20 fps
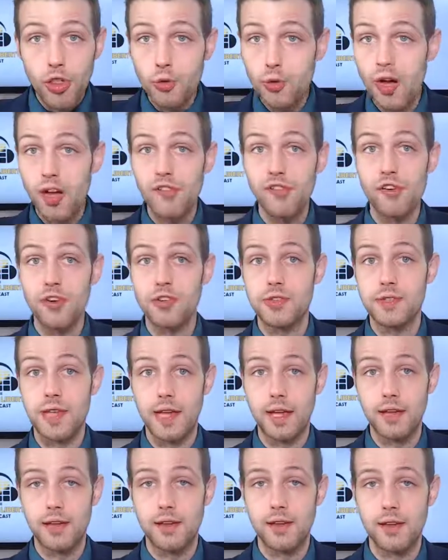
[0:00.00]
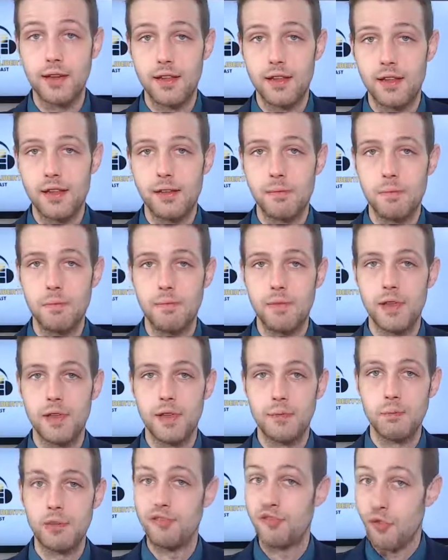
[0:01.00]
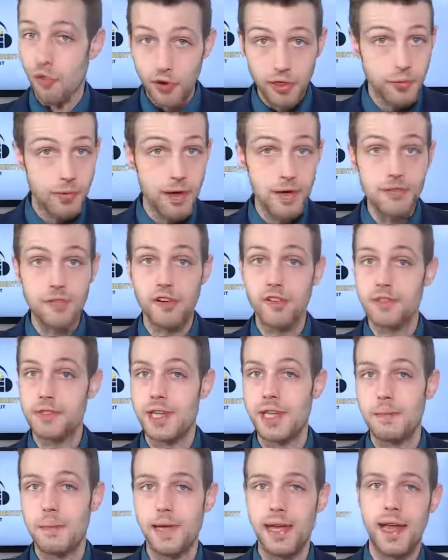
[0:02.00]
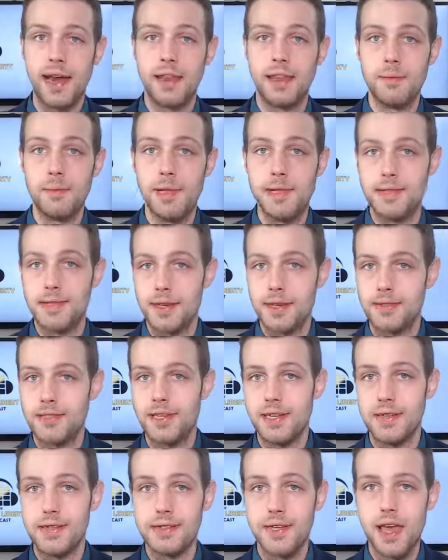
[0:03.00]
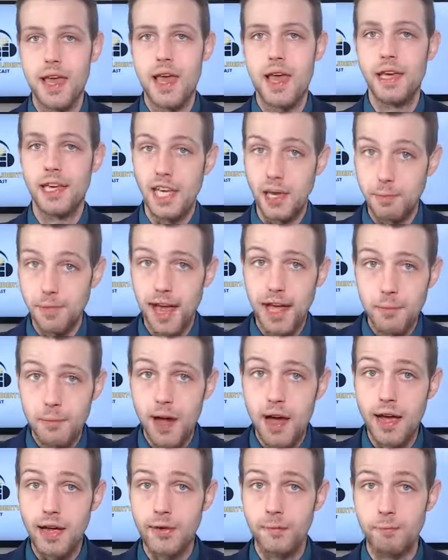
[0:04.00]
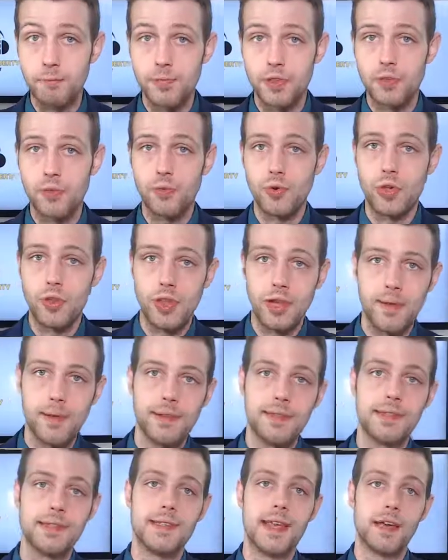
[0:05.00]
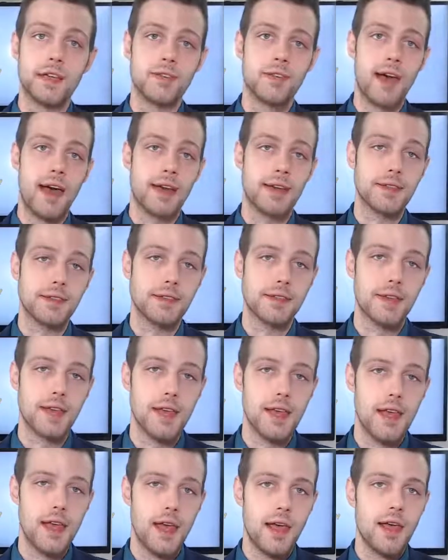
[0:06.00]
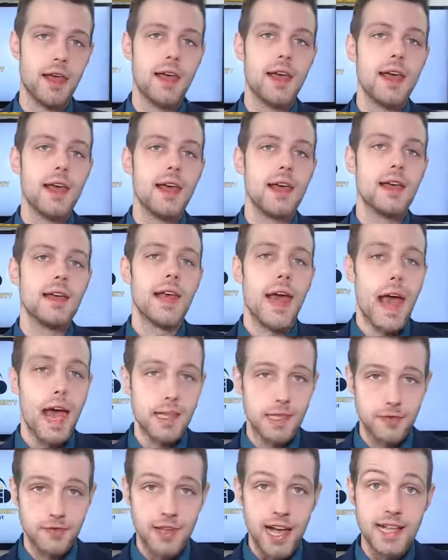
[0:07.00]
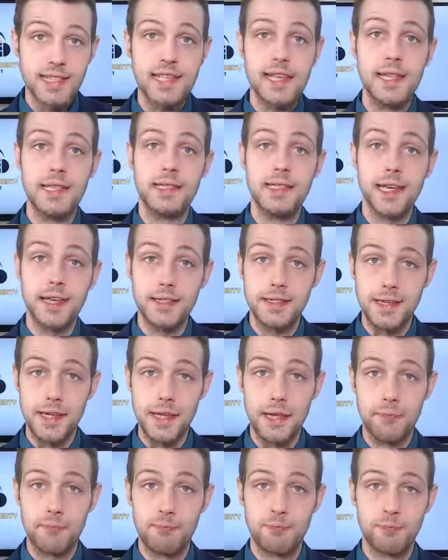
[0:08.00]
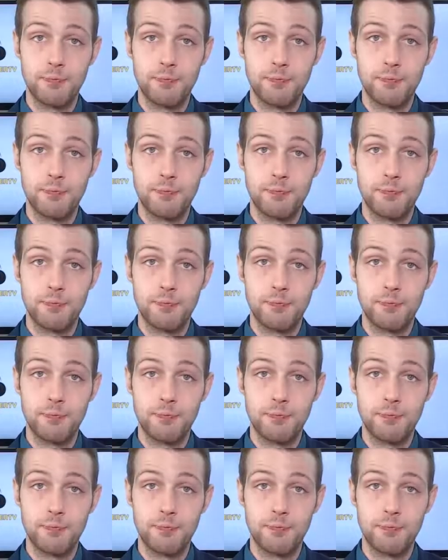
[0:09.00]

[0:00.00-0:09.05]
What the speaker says: the welfare state. before the welfare state began in the mid-60s. Keep that in mind when you think about these next facts. As of 1960,